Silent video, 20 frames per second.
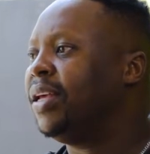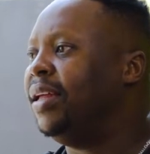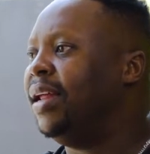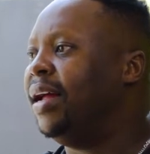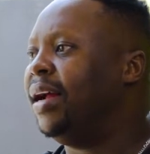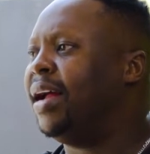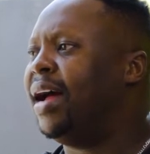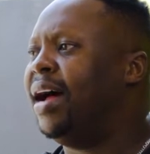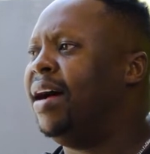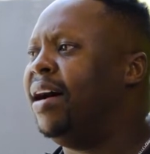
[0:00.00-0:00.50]

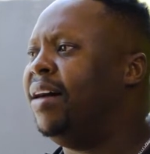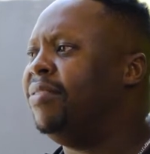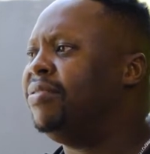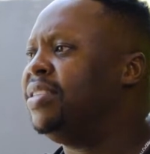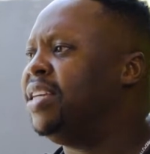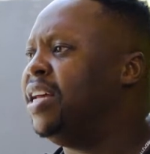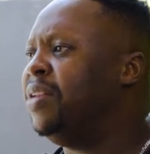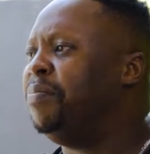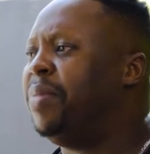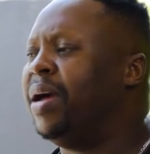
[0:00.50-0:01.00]
Like
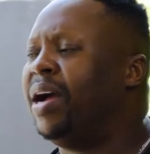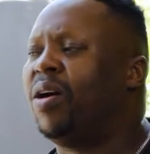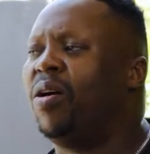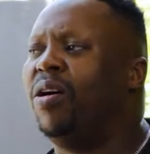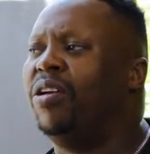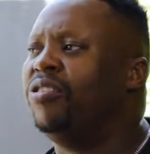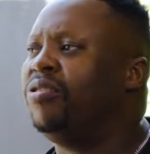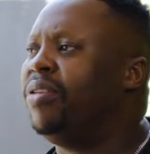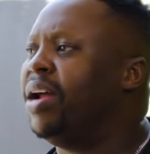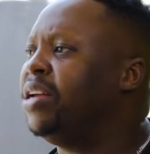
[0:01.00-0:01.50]
I've sent back
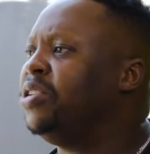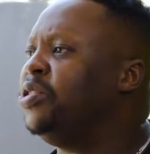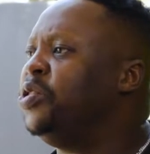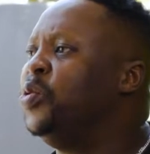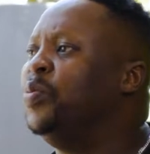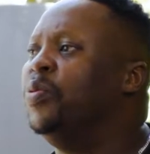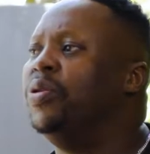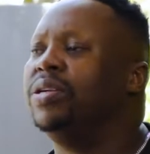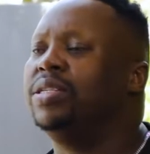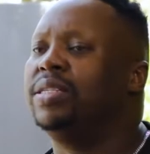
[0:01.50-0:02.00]
contracts
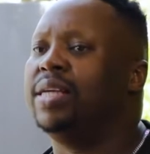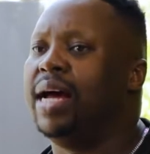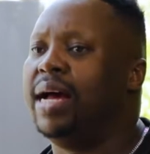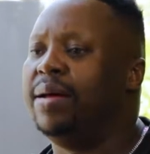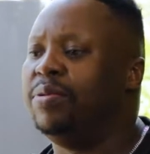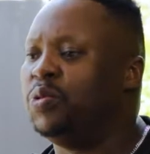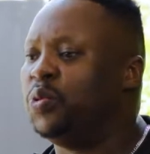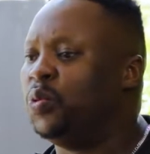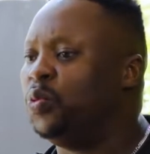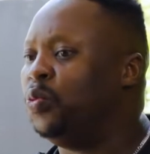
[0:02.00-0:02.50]
numerous
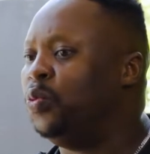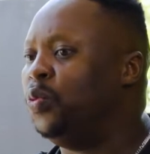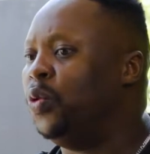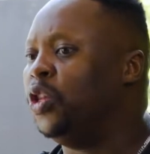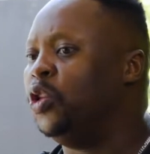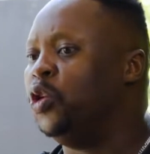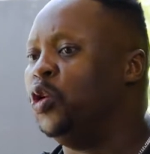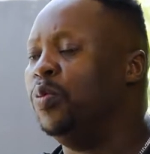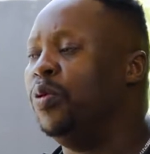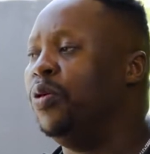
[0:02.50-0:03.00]
times
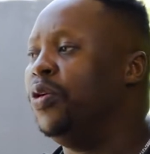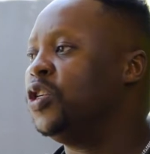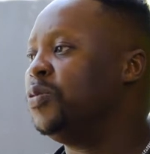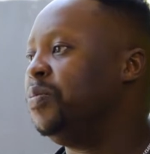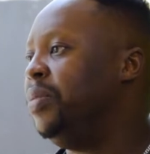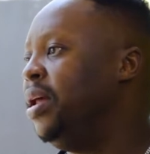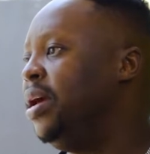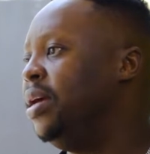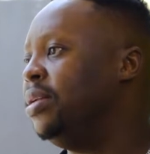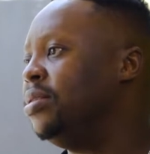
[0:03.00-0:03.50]
with
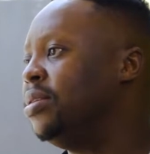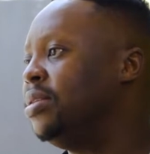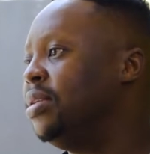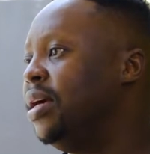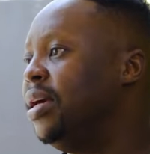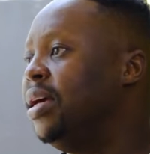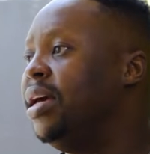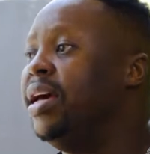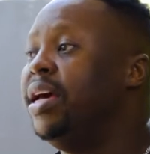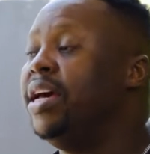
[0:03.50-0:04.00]
numerous players to
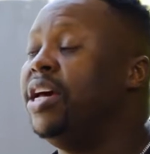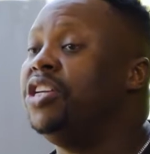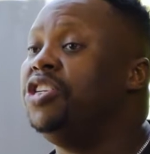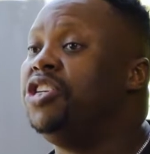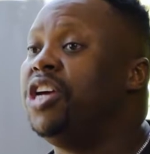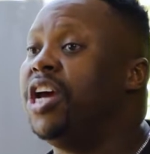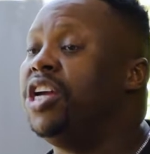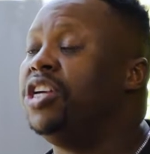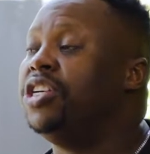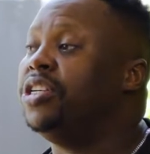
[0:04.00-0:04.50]
say,
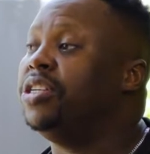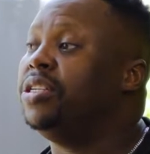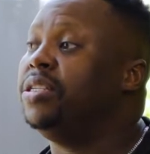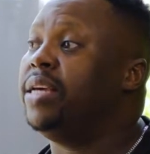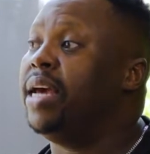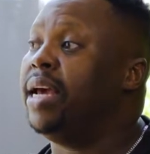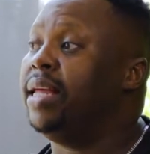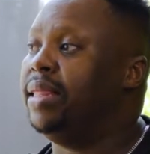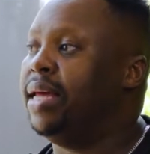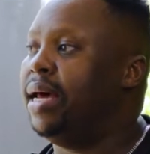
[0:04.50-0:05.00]
change this,
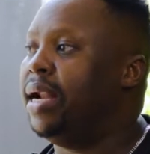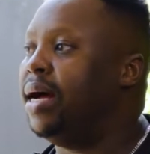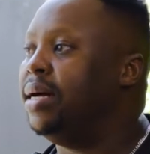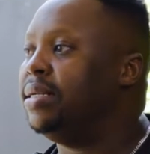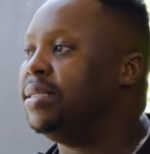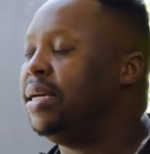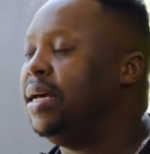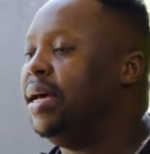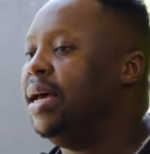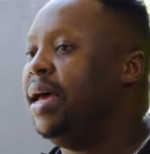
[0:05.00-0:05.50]
take that
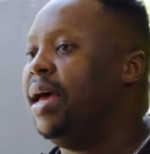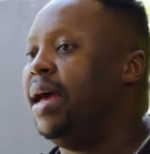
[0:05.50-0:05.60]
out.